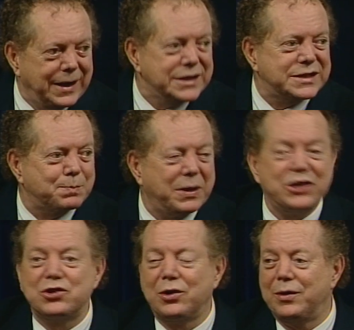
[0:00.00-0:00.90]
it is
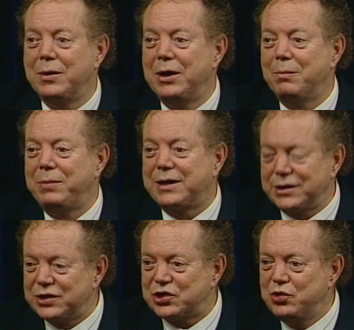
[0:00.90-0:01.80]
special
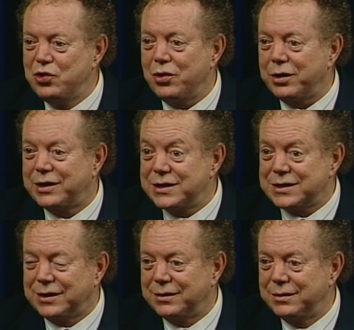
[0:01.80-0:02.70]
because it's New York,
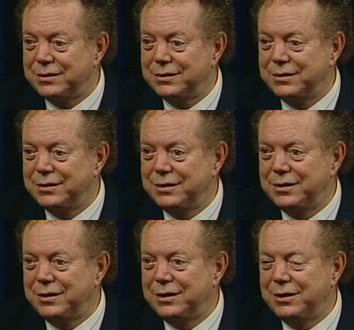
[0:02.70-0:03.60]
isn't it?
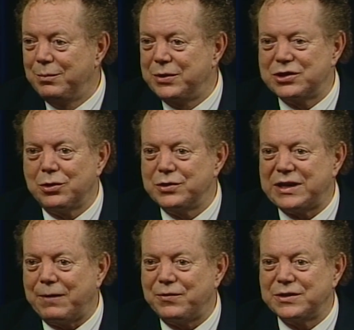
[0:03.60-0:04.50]
But
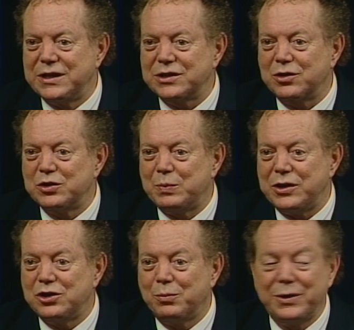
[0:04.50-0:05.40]
so San Francisco
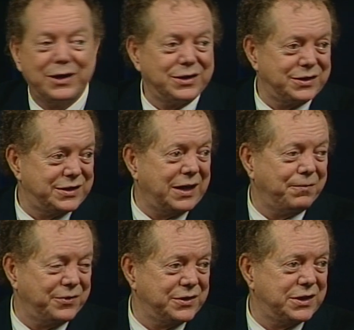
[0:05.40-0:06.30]
special because it's
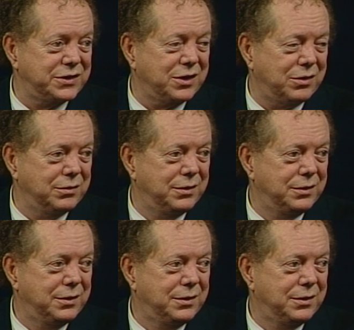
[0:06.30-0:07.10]
San Francisco.